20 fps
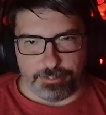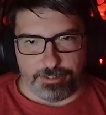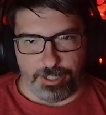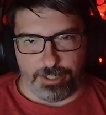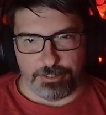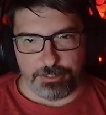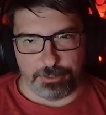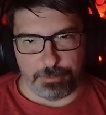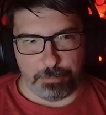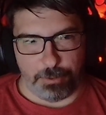
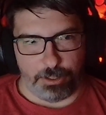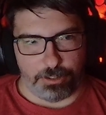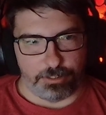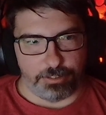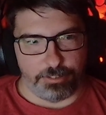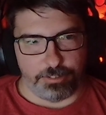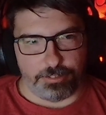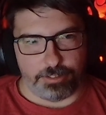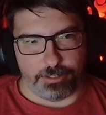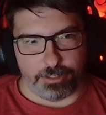dead
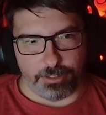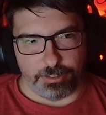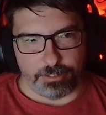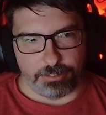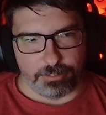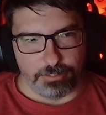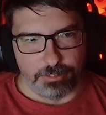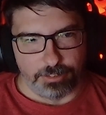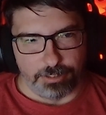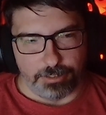Spartans,
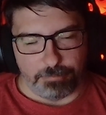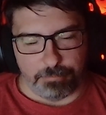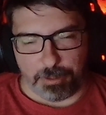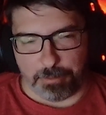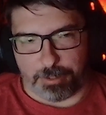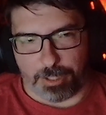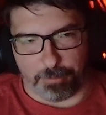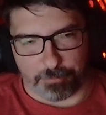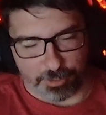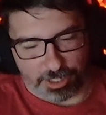and
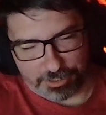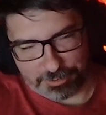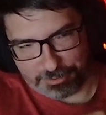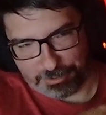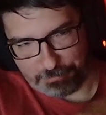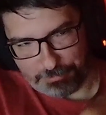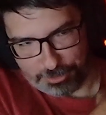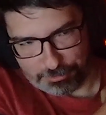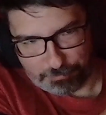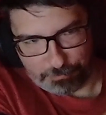maybe they have like
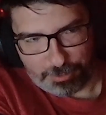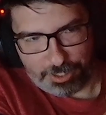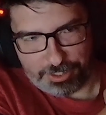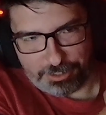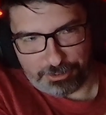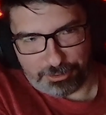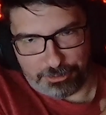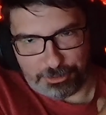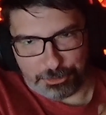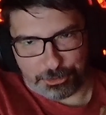something
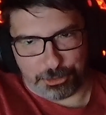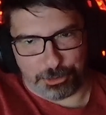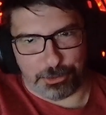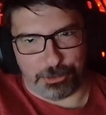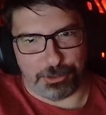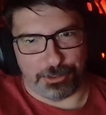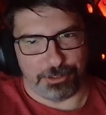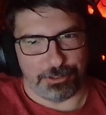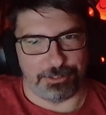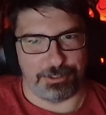written on their
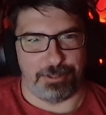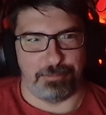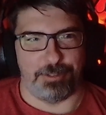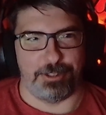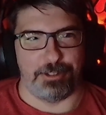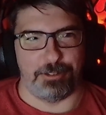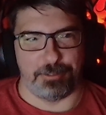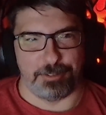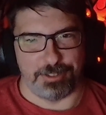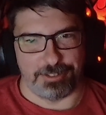shoulder or
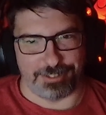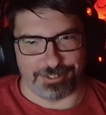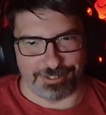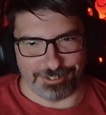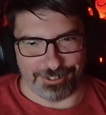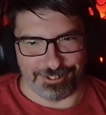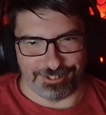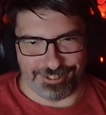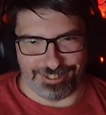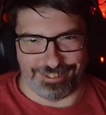something no one's
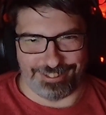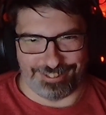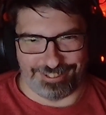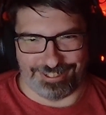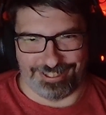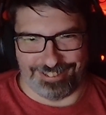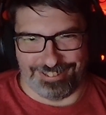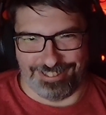noticed.